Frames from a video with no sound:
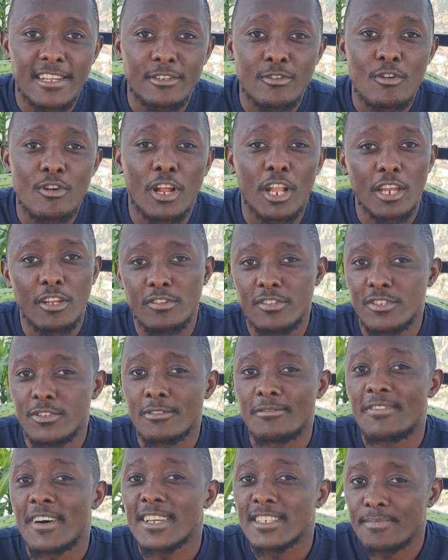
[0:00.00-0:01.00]
that concludes
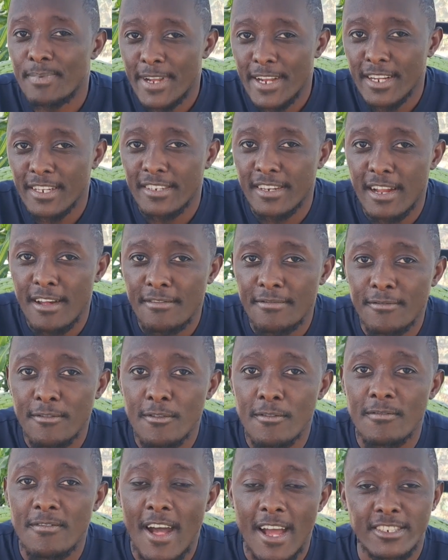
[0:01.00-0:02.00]
your first paragraph
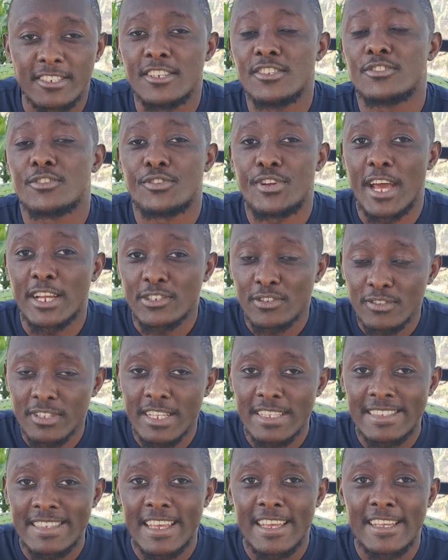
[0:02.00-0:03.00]
of that introduction
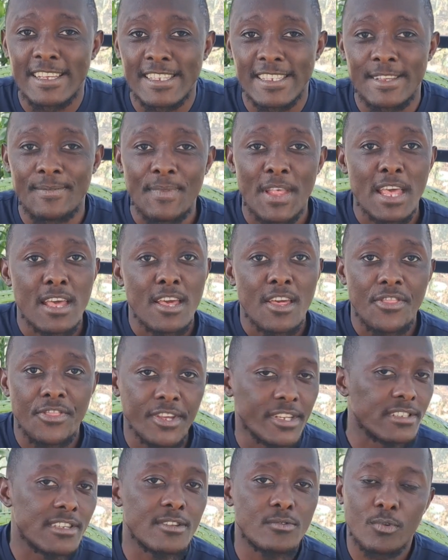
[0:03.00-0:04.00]
that says,
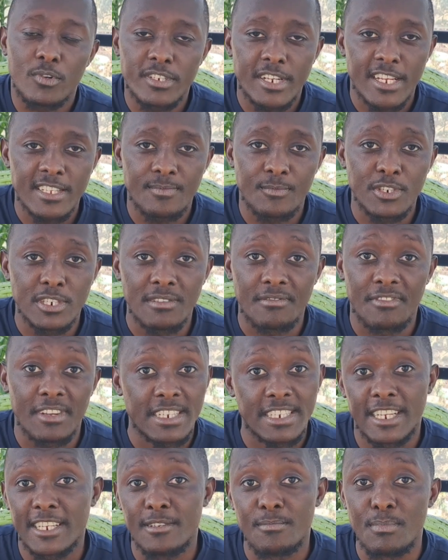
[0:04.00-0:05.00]
this is what has
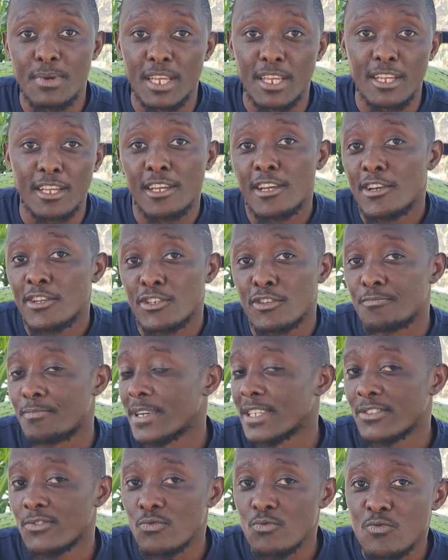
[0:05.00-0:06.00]
motivated me to
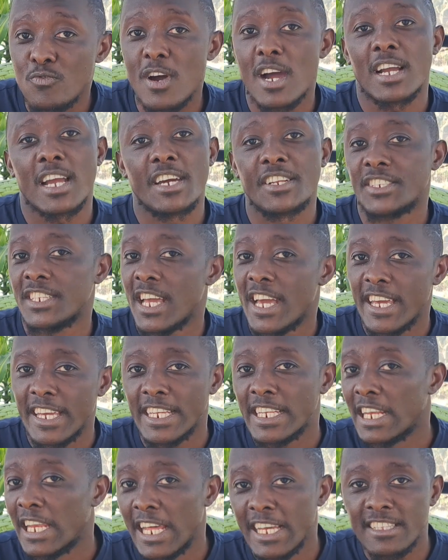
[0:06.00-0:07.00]
pursue a career
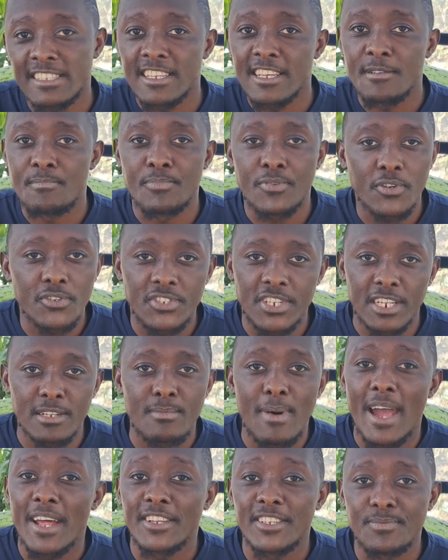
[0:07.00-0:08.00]
in, let's say,
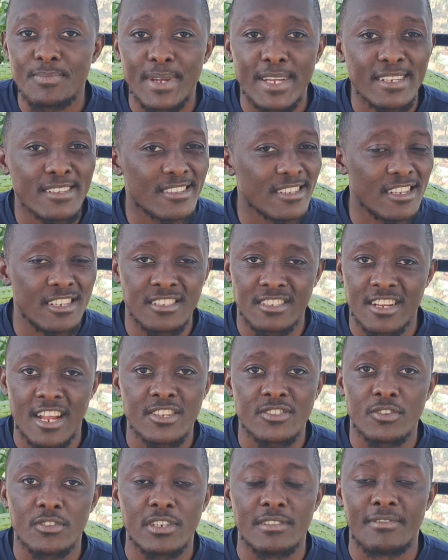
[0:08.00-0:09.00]
project management,
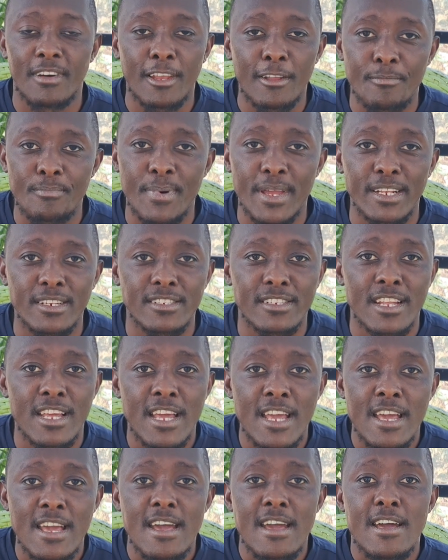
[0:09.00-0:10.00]
international development,
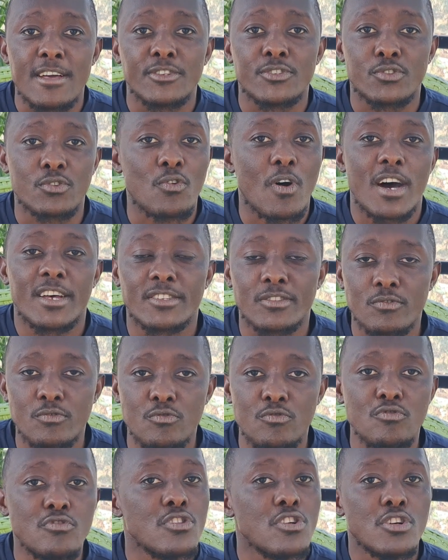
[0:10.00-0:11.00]
so as
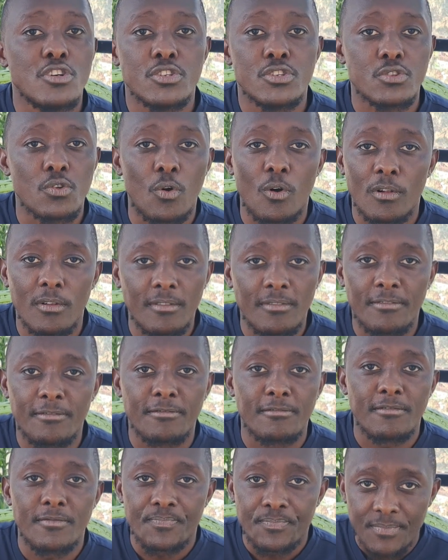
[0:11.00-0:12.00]
to
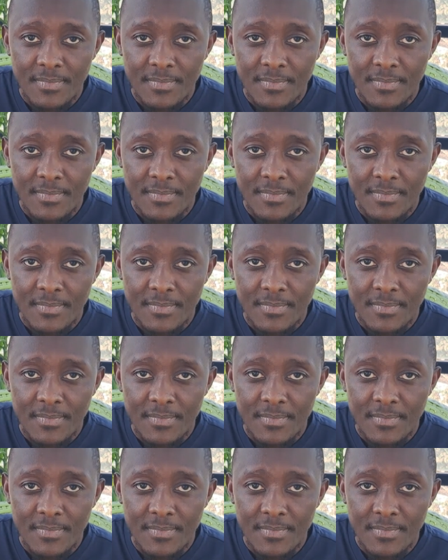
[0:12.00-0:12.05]
solve